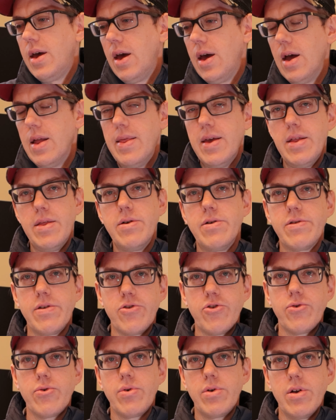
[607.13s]
and then there's a
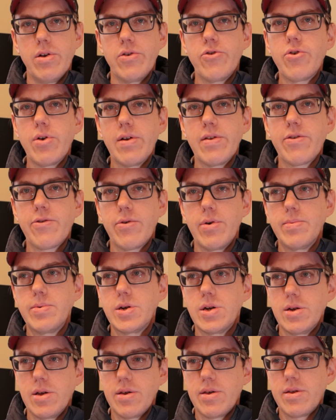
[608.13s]

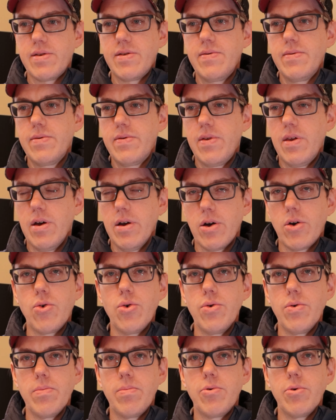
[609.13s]
transcriptionist,
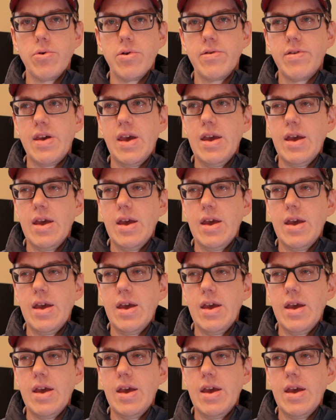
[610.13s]
court reporter